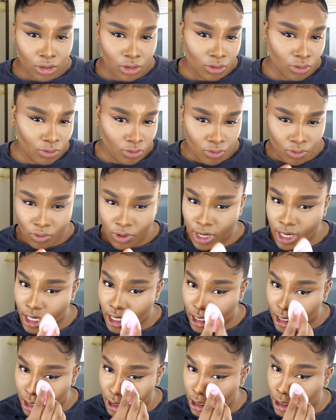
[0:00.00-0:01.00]

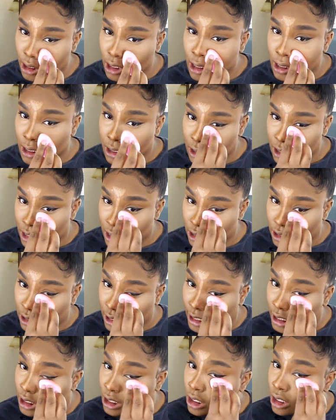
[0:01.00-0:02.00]
Wait, it
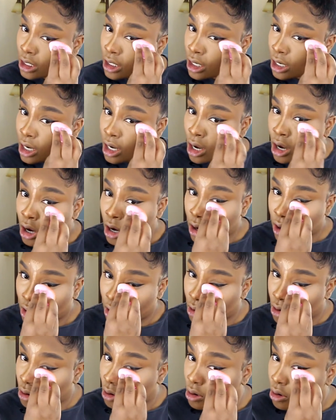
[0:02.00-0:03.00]
like,
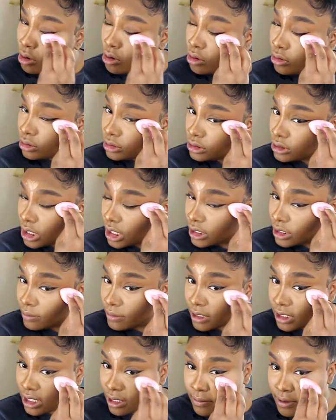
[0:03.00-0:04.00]
hold on a
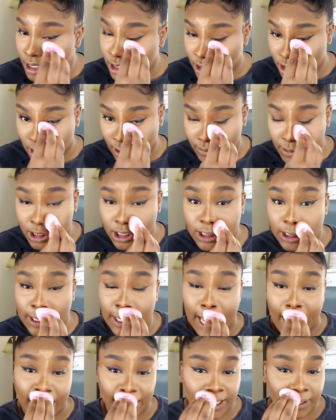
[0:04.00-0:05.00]
minute. Let me just
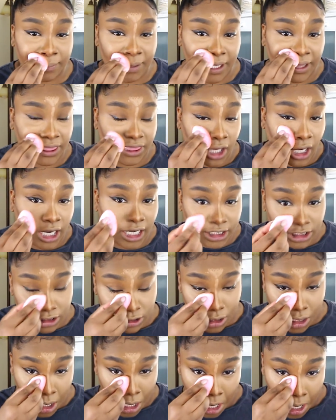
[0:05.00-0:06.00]
gather my
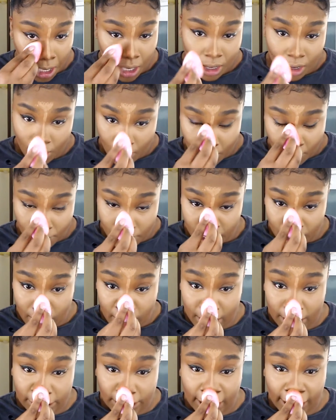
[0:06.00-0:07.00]
thoughts
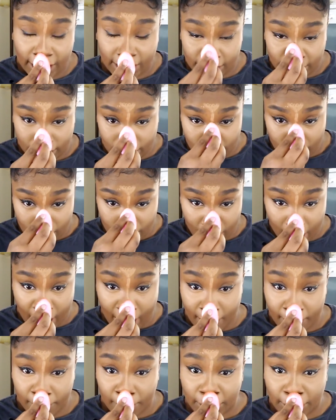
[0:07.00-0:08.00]
because I think
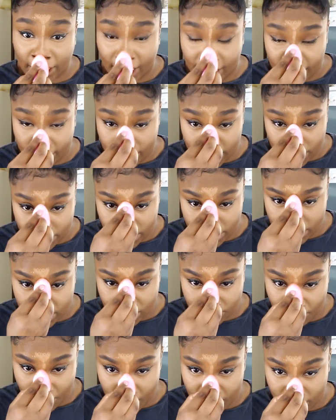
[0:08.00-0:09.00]
I'm liking this
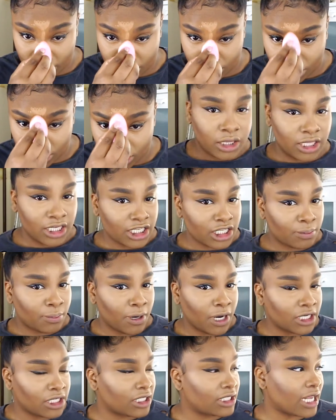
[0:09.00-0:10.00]
sponge. This
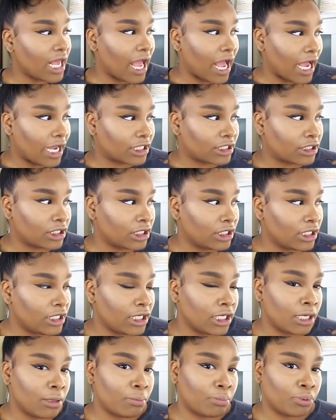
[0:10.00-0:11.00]
sponge is
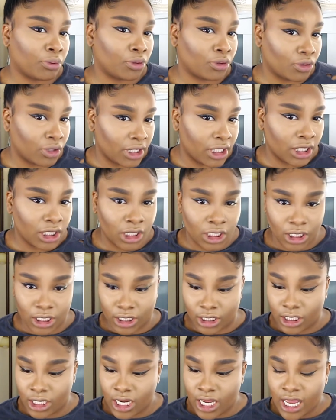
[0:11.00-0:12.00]
actually pretty
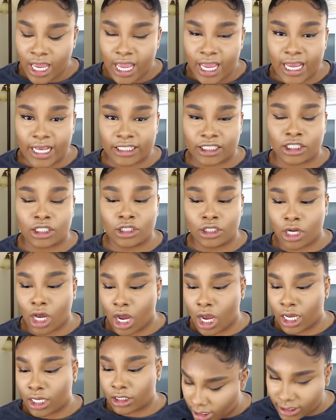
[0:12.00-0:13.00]
good. It's
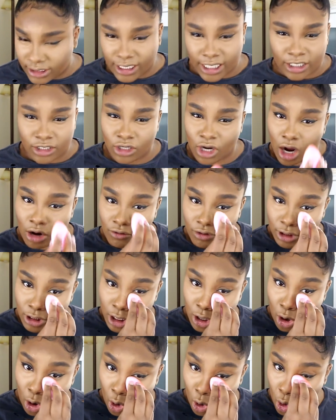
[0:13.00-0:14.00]
like not really
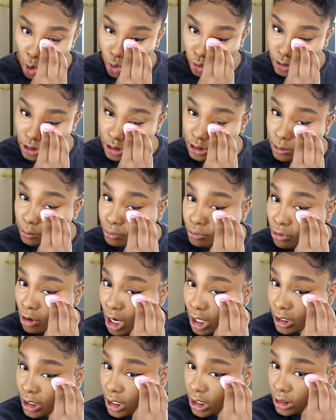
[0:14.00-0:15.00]
holding the
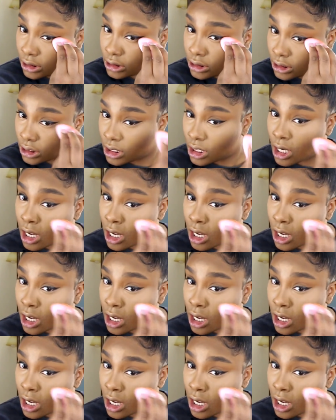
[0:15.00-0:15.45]
product.